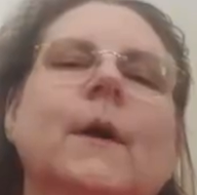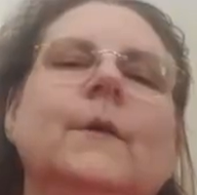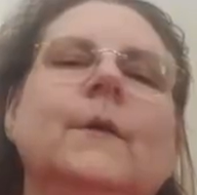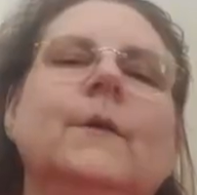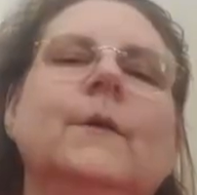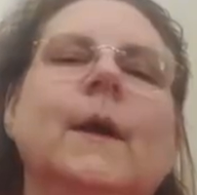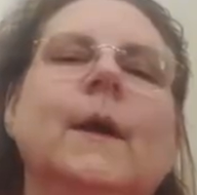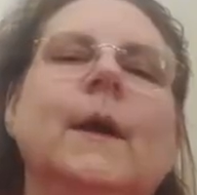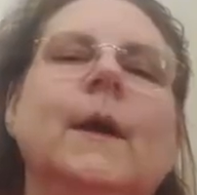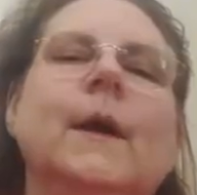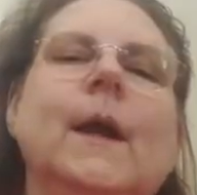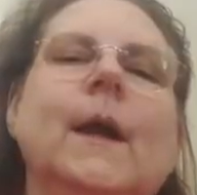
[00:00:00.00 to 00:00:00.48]

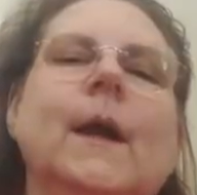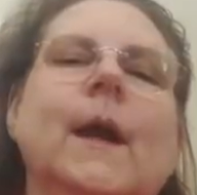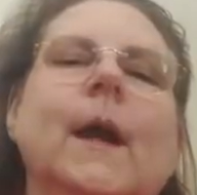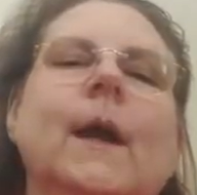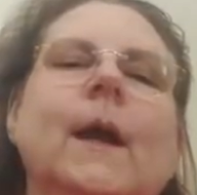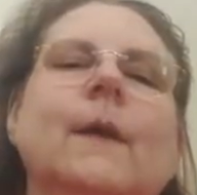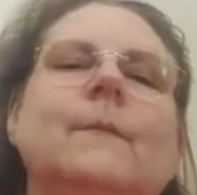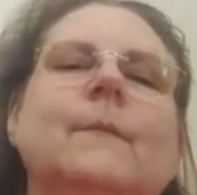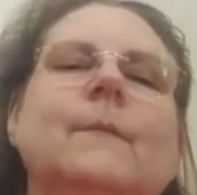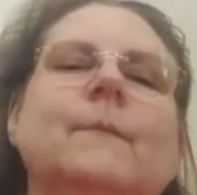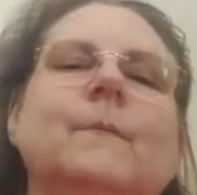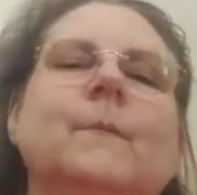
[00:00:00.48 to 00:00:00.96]
to get
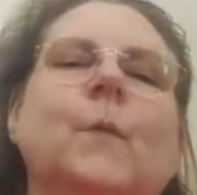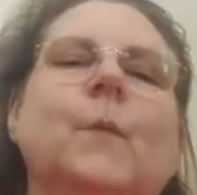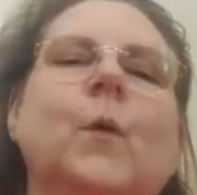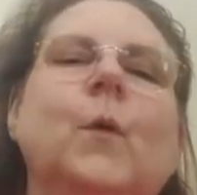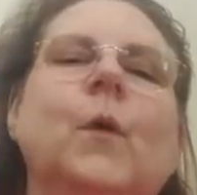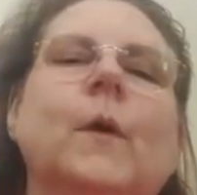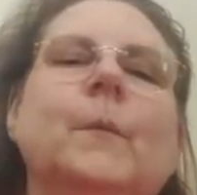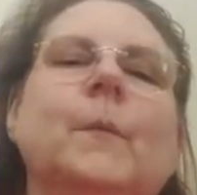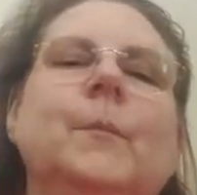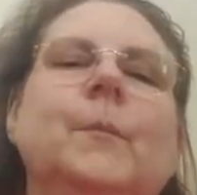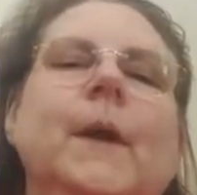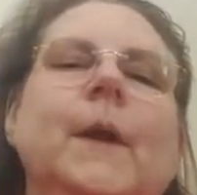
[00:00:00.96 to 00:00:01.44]

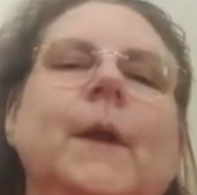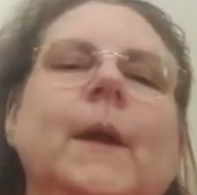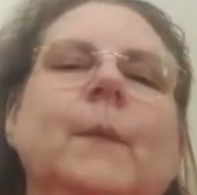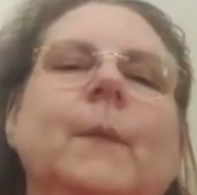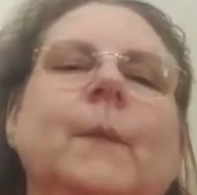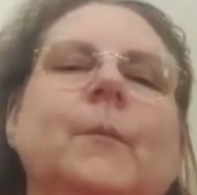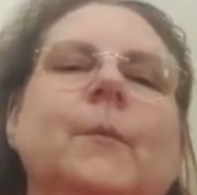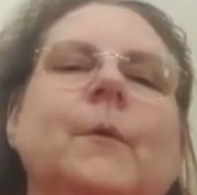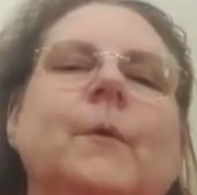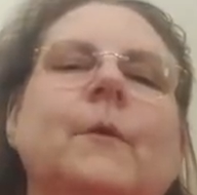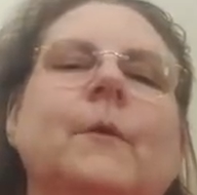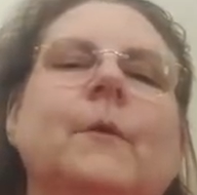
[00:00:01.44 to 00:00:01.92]
more
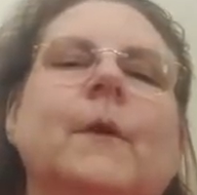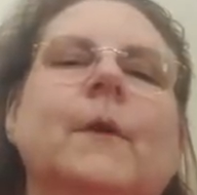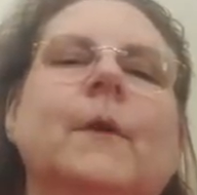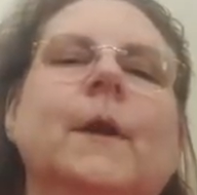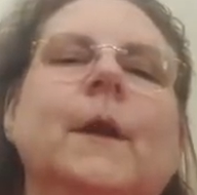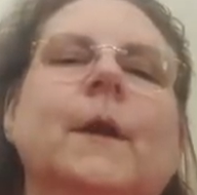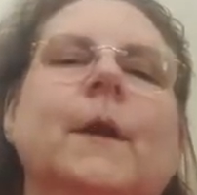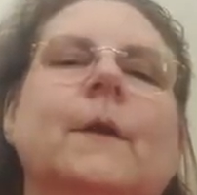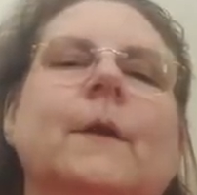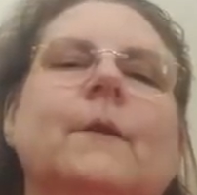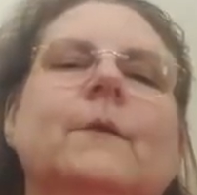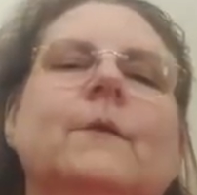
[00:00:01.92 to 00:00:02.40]
people
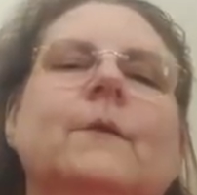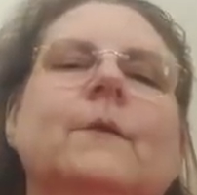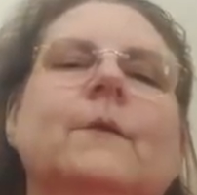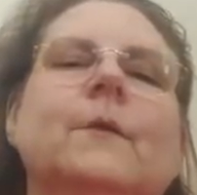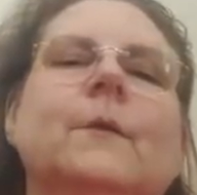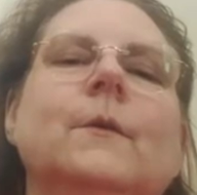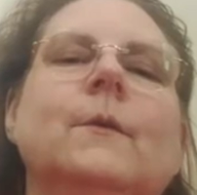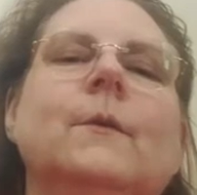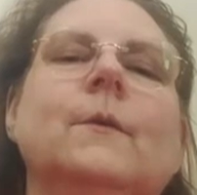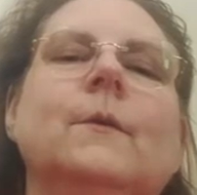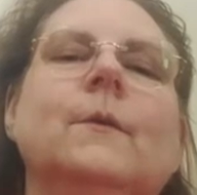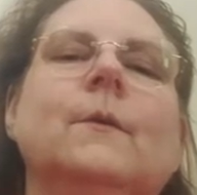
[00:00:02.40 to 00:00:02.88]

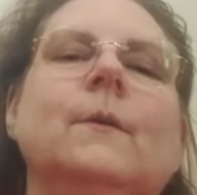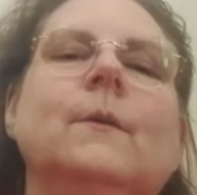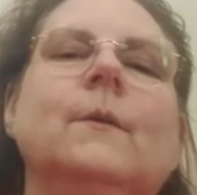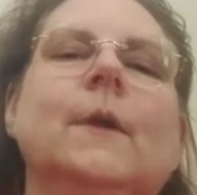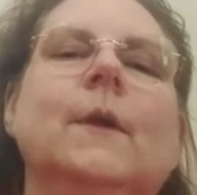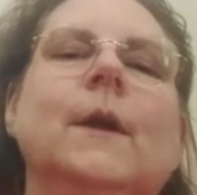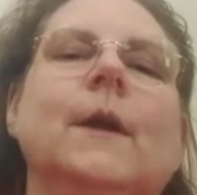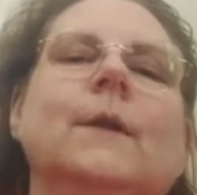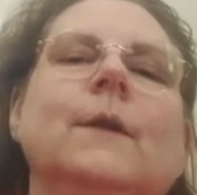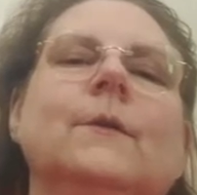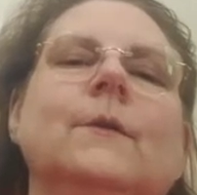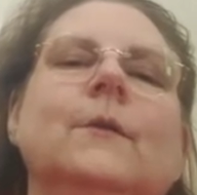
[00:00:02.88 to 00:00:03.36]
into
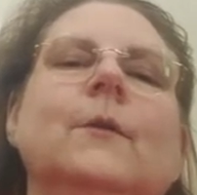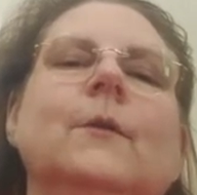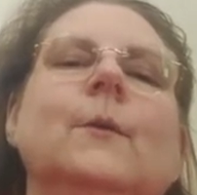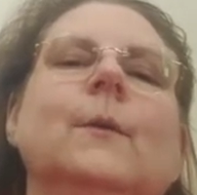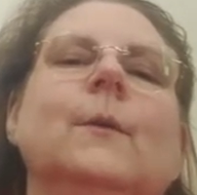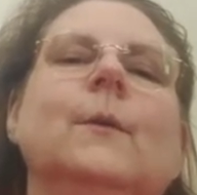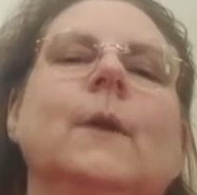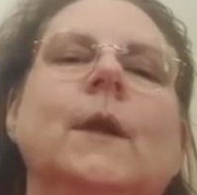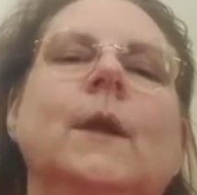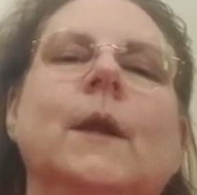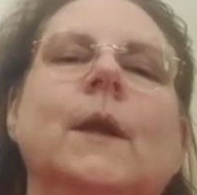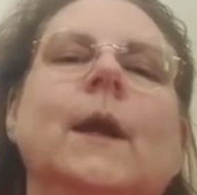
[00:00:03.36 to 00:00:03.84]
in to
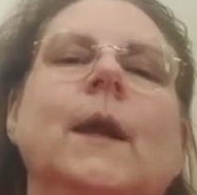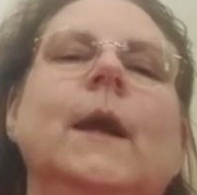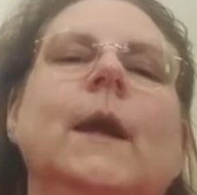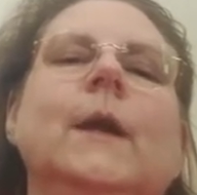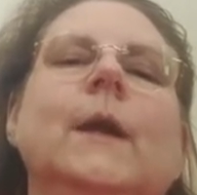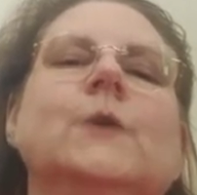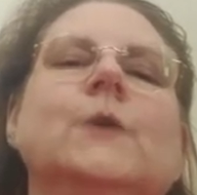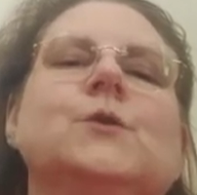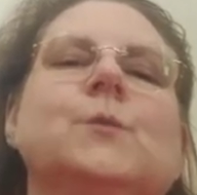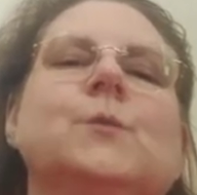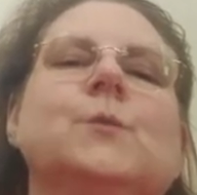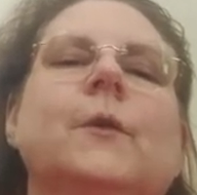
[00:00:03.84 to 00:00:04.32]

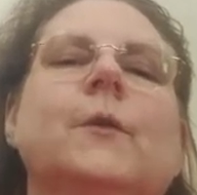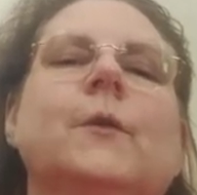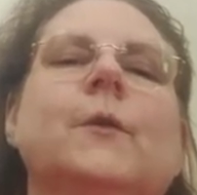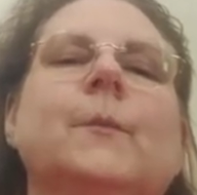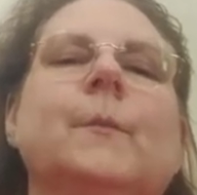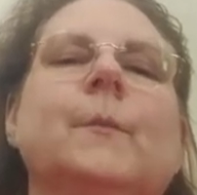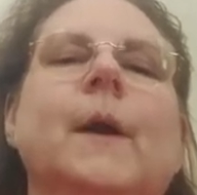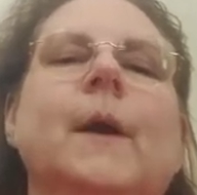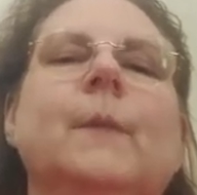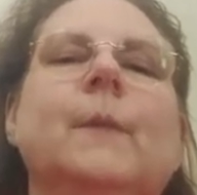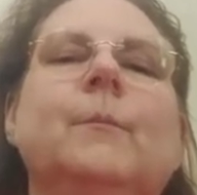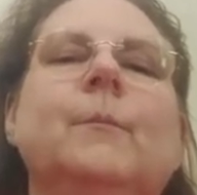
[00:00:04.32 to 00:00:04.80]
engage with
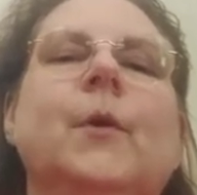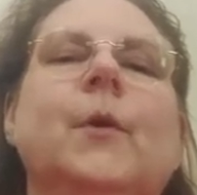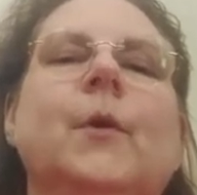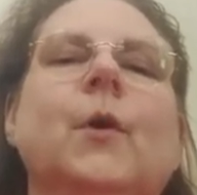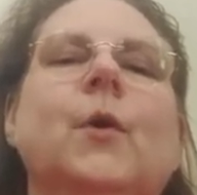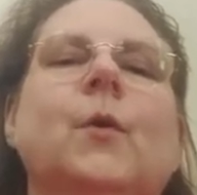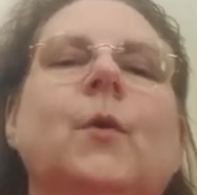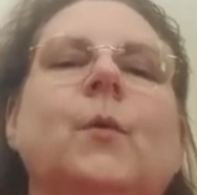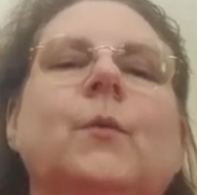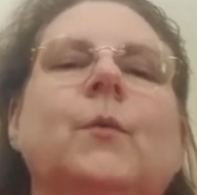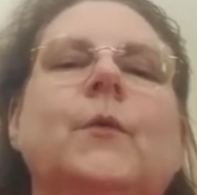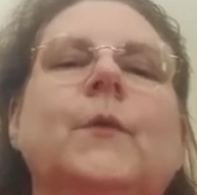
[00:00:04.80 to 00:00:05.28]
my
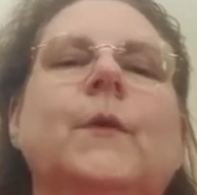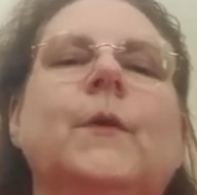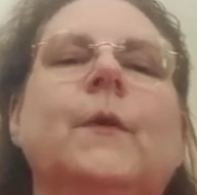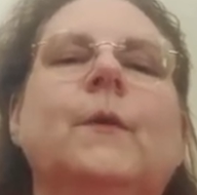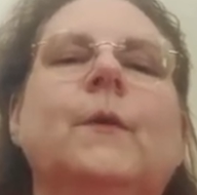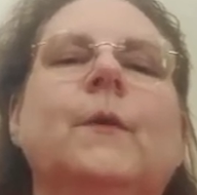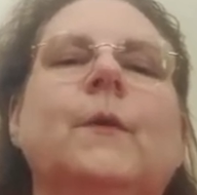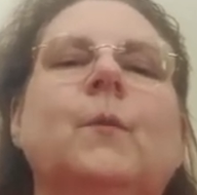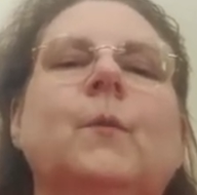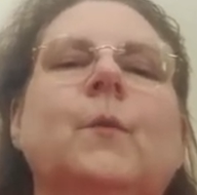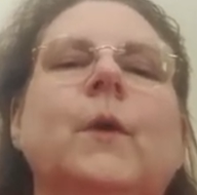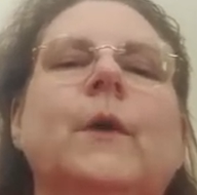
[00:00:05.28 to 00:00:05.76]
posts and
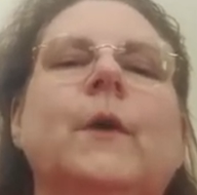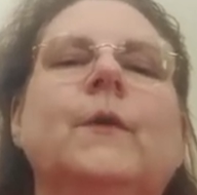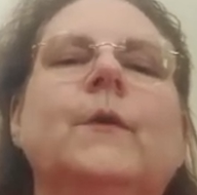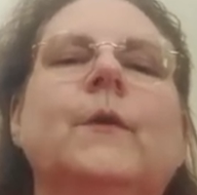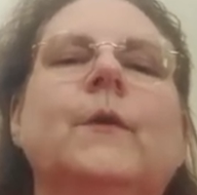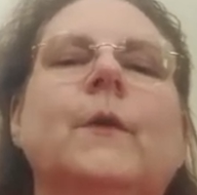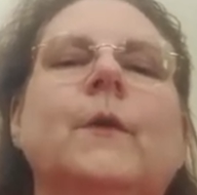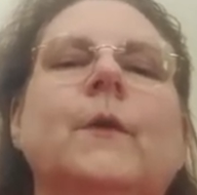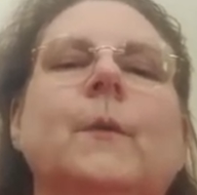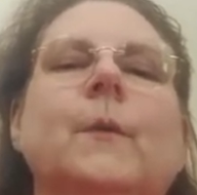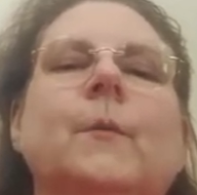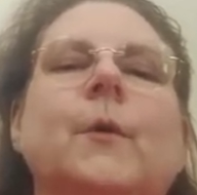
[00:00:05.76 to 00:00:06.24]
the ones
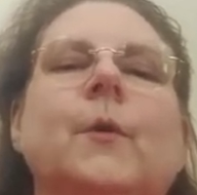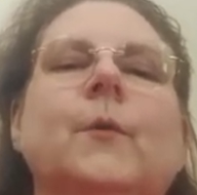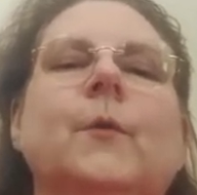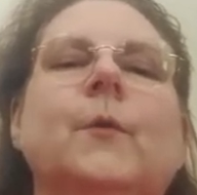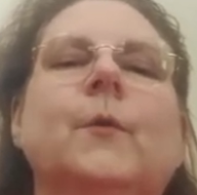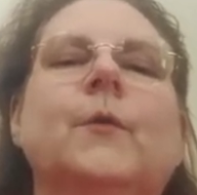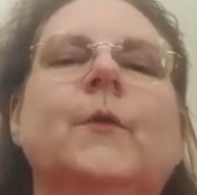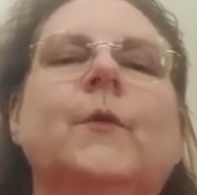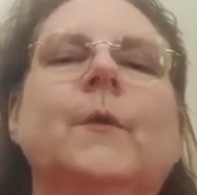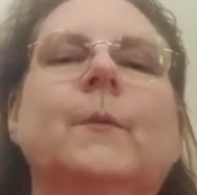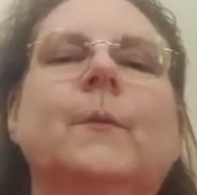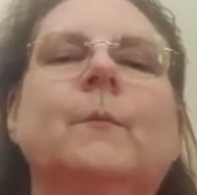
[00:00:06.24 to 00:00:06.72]
that are
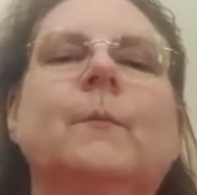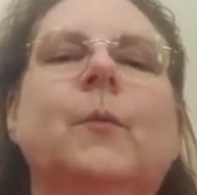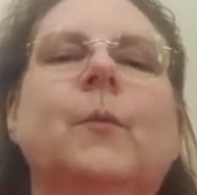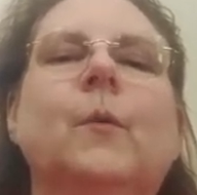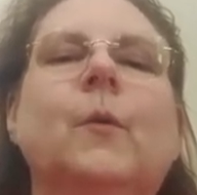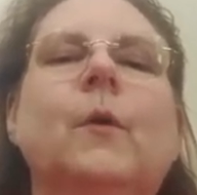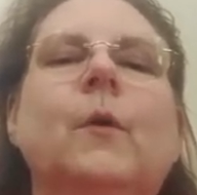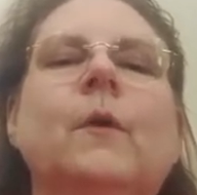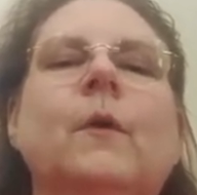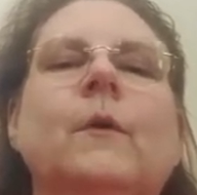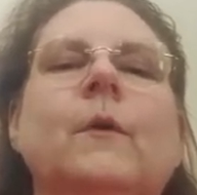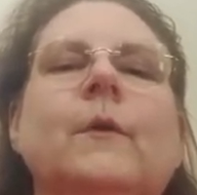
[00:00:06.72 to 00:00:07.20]
most
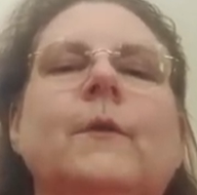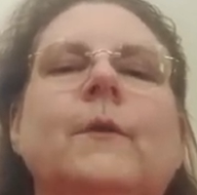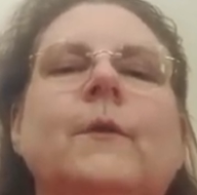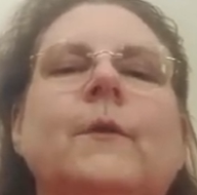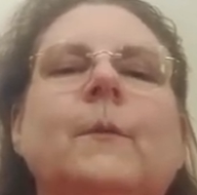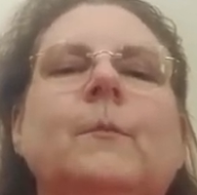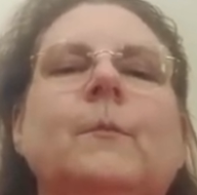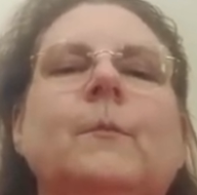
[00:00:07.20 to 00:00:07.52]
important to